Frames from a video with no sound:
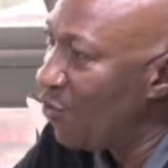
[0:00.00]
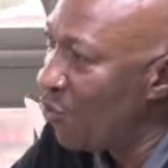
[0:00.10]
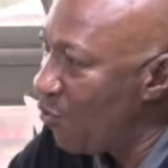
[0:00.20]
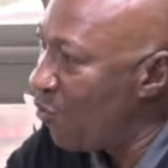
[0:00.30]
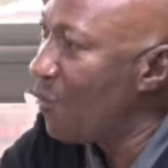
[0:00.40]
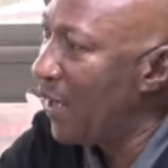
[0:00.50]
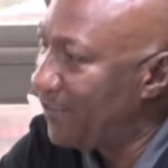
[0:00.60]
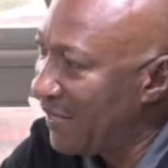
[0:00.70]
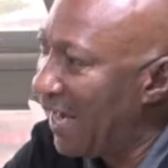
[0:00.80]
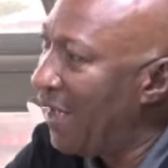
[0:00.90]
Oh, but
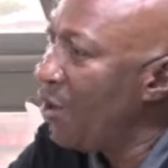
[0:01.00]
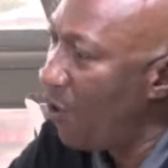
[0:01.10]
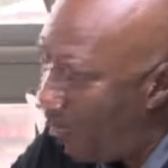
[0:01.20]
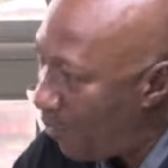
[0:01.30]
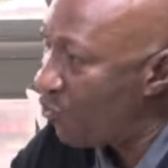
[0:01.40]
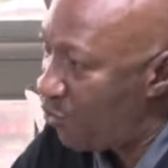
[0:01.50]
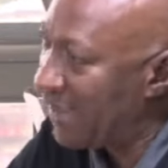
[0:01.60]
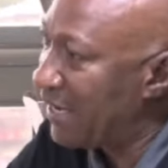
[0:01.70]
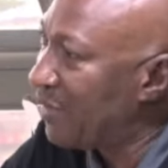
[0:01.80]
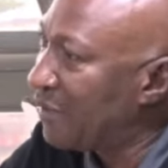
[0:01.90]
here, almost
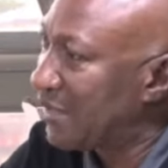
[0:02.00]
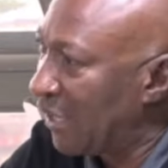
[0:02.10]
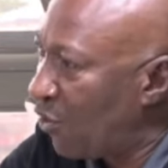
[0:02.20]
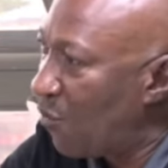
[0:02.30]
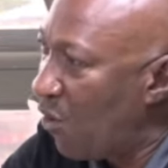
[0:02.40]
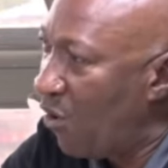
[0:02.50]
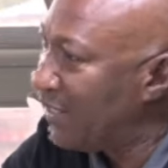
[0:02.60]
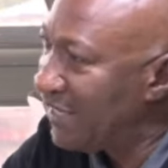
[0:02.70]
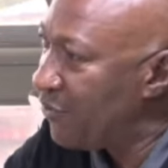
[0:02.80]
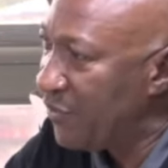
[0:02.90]
quite a minimum sum no more
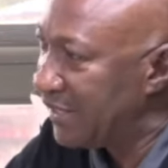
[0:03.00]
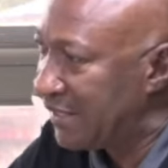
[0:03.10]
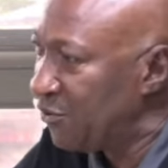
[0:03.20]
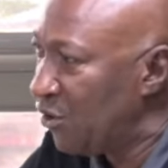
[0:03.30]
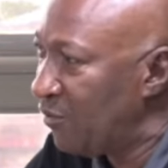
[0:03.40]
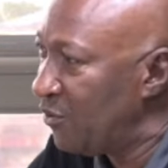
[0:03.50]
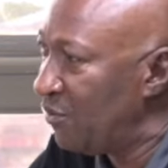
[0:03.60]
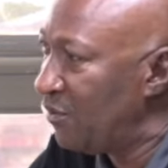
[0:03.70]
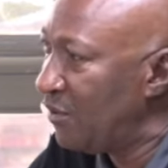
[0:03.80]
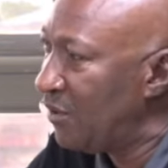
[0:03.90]
near we stadium. No.